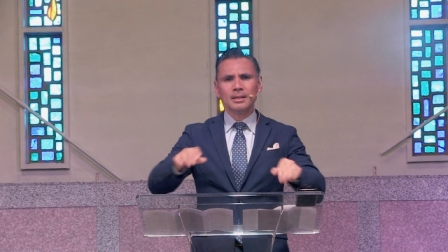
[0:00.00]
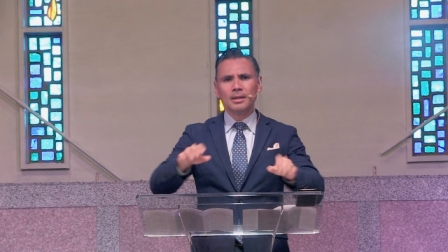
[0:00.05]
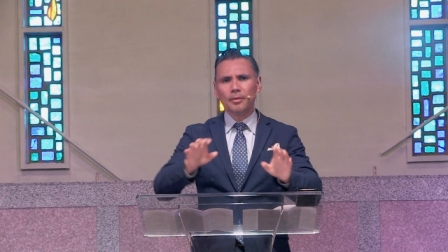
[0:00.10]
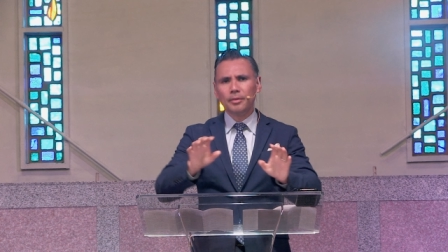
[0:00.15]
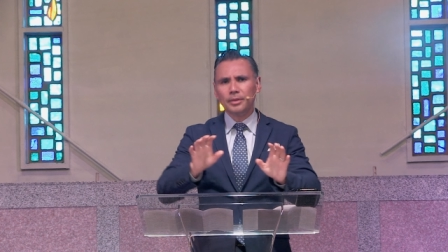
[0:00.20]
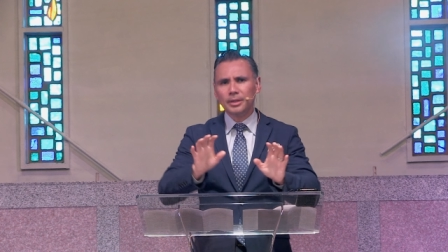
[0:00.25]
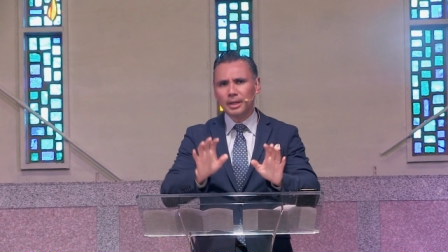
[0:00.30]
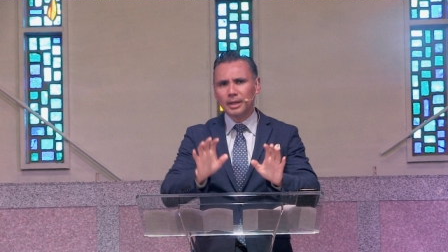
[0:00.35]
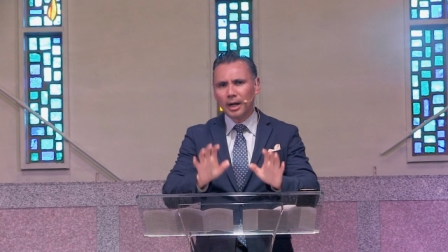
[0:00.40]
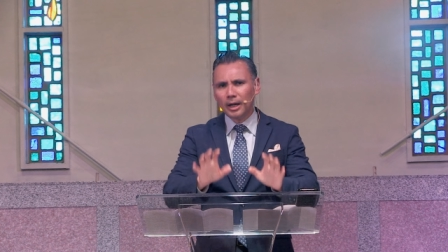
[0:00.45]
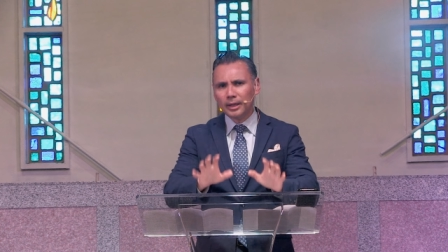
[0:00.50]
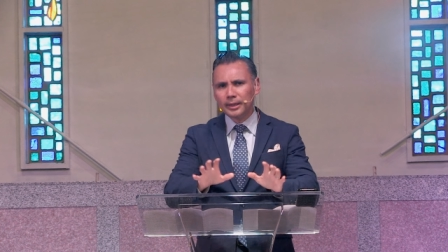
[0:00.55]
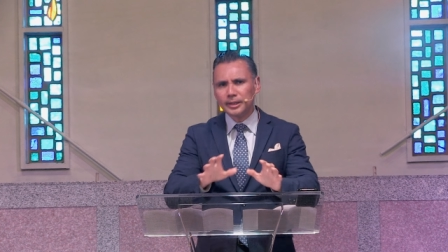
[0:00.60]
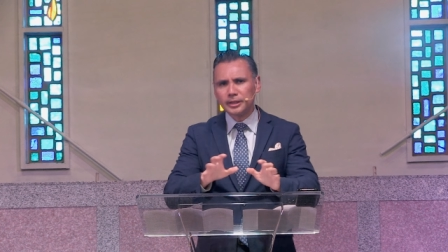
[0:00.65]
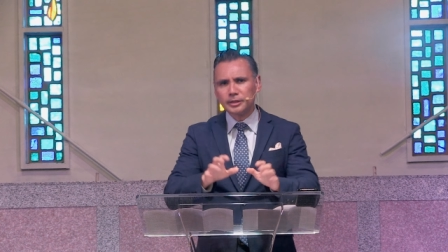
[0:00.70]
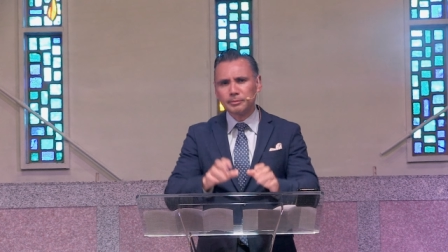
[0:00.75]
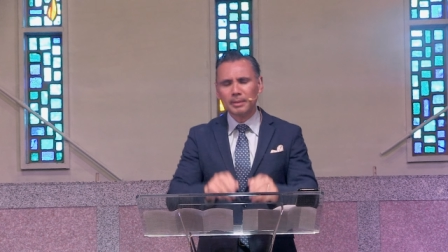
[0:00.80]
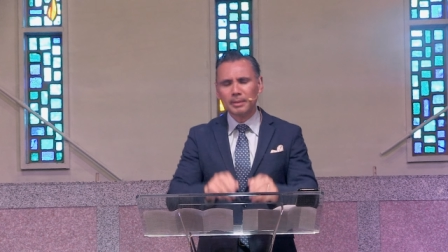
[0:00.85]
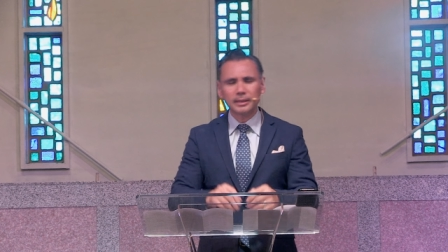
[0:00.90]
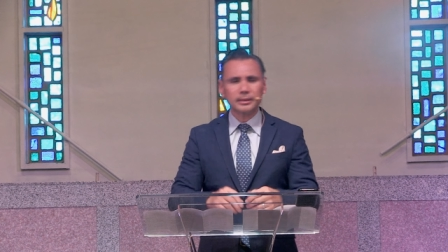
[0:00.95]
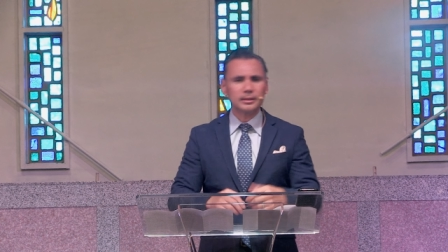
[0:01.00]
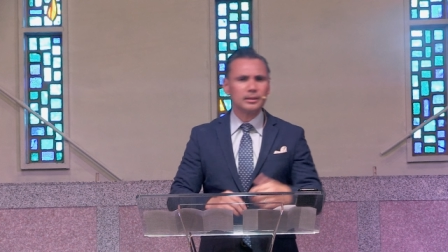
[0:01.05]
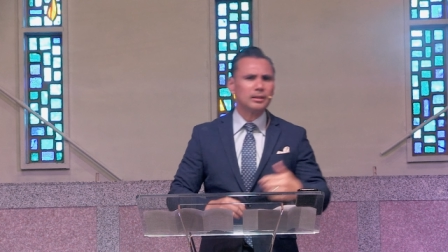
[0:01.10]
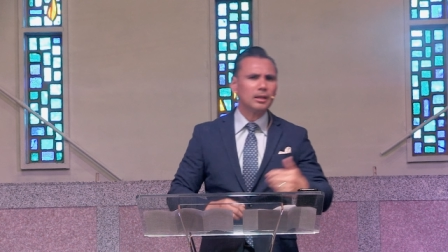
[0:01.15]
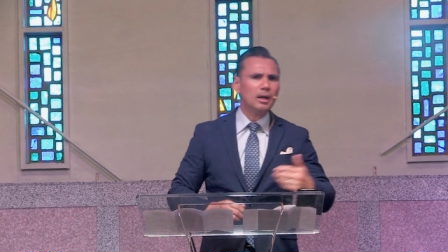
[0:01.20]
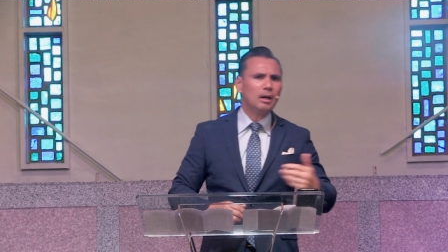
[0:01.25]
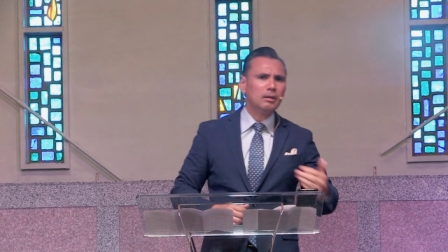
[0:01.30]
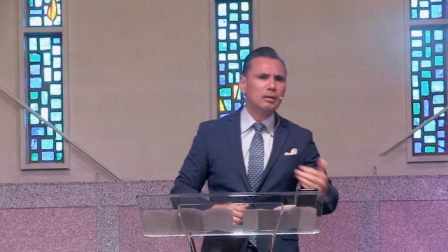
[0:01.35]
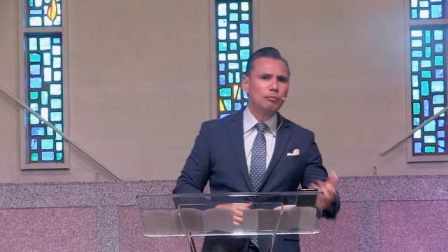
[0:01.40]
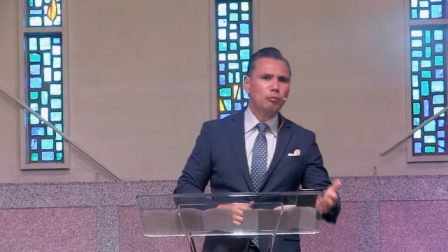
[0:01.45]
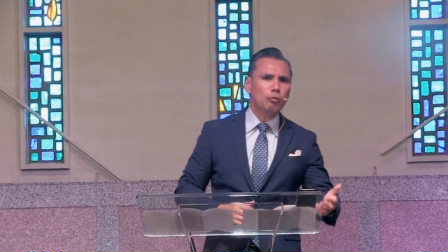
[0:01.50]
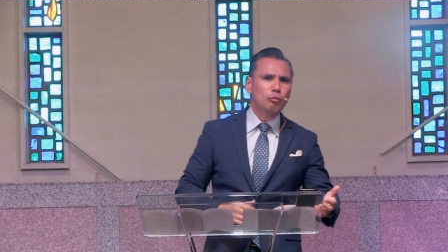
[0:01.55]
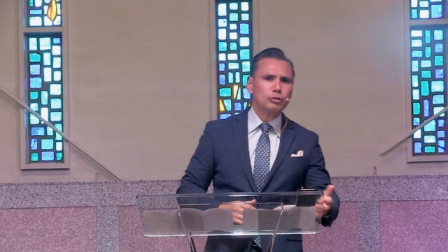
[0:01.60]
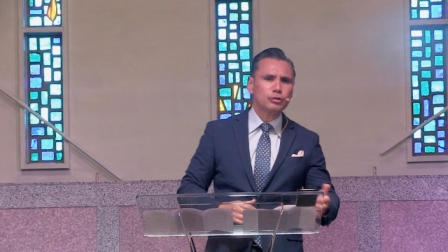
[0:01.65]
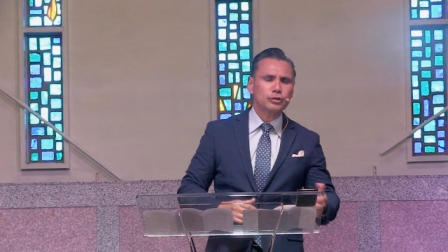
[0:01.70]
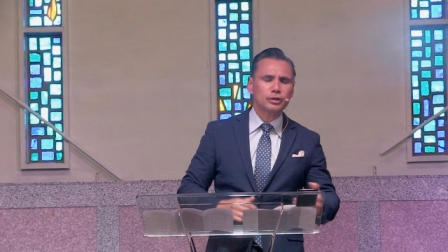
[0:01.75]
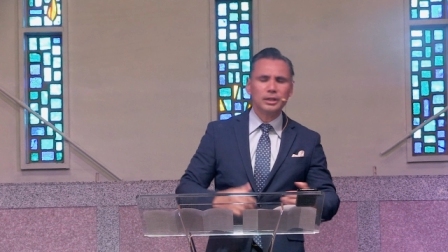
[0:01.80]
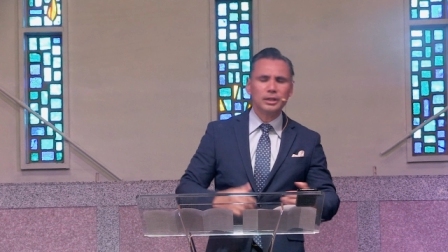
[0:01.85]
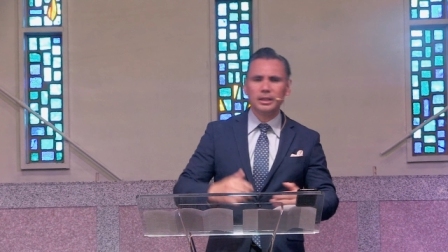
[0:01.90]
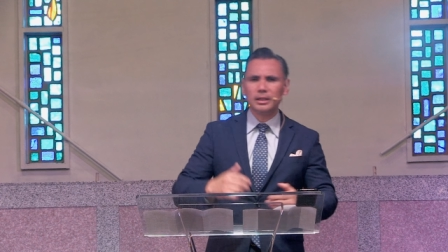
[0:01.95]
the unexpected,
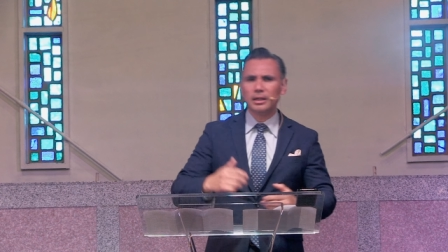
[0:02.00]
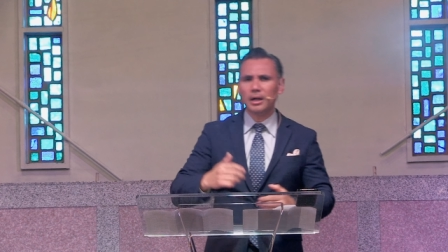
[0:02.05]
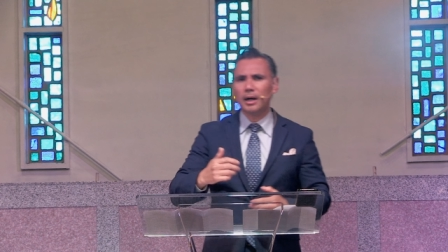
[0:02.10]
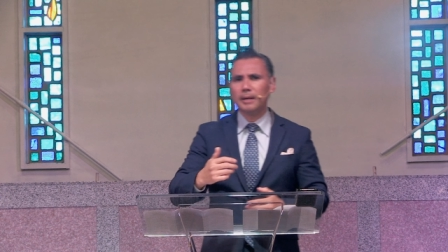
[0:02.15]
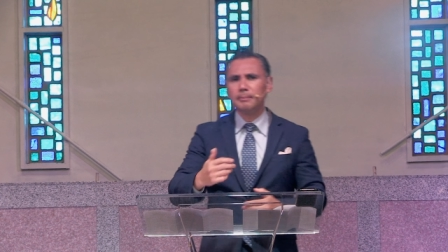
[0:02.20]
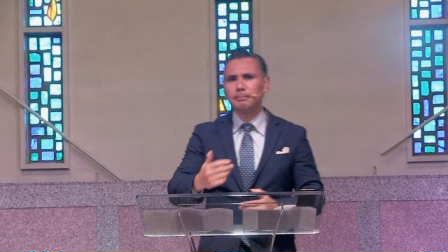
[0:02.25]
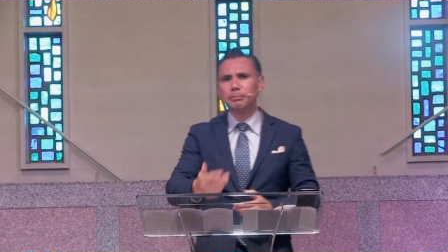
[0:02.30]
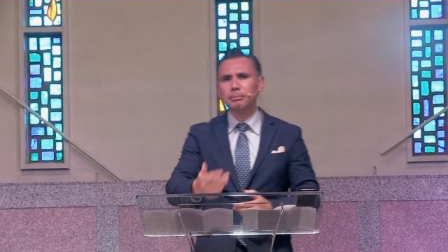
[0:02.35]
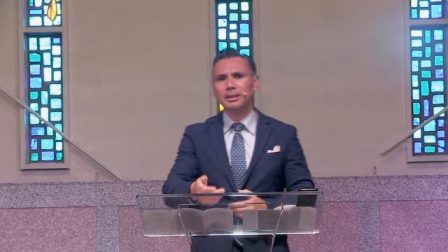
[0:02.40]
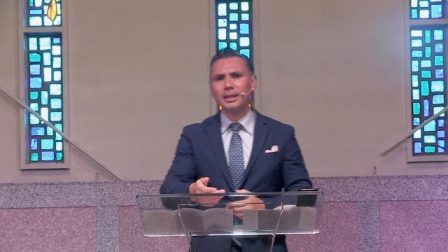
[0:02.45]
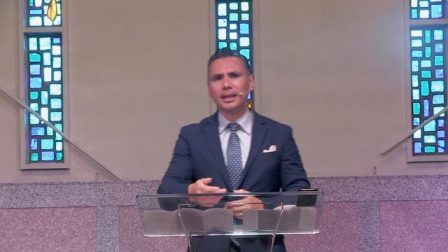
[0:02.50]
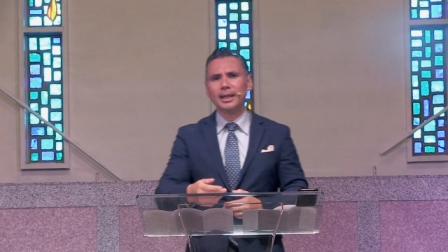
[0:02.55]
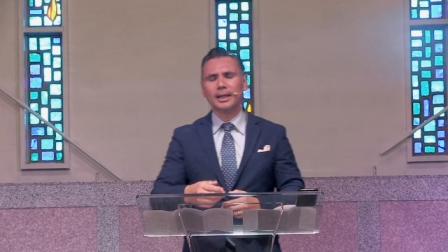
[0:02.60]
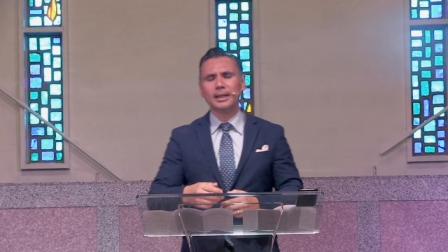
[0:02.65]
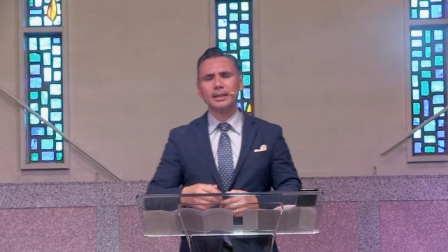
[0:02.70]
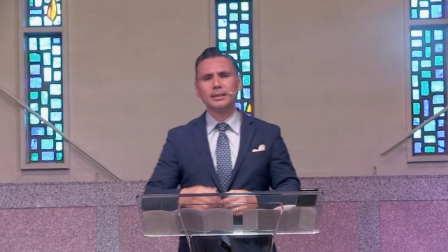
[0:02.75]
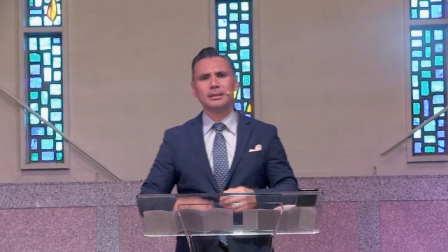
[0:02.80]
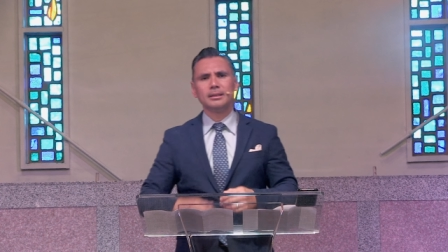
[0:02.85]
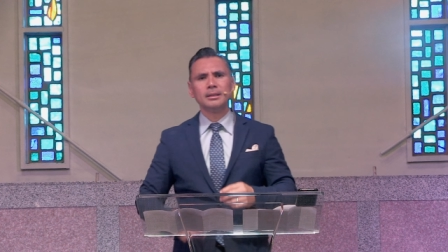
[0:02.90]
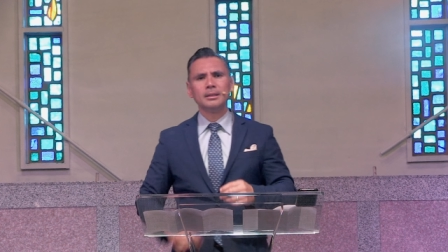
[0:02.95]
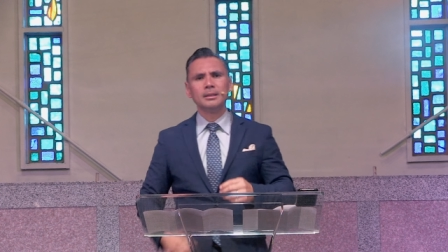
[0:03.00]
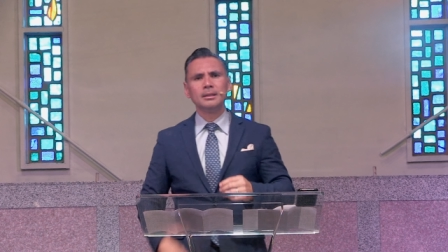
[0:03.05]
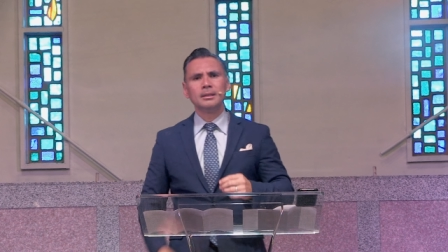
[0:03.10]
unforeseen, unplanned,